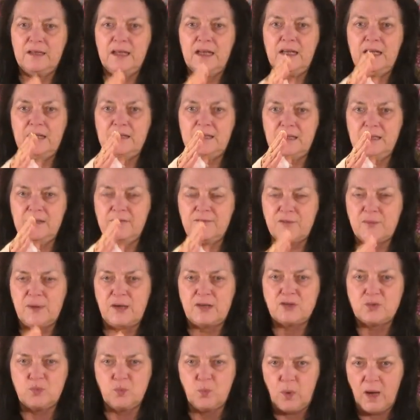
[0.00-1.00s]
They get the
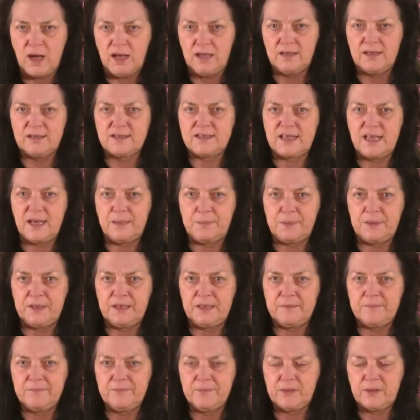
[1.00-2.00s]
information while it's
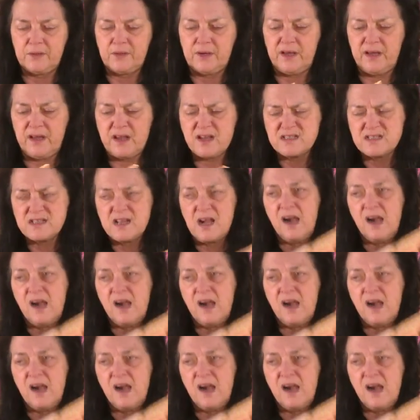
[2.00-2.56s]
happening, okay?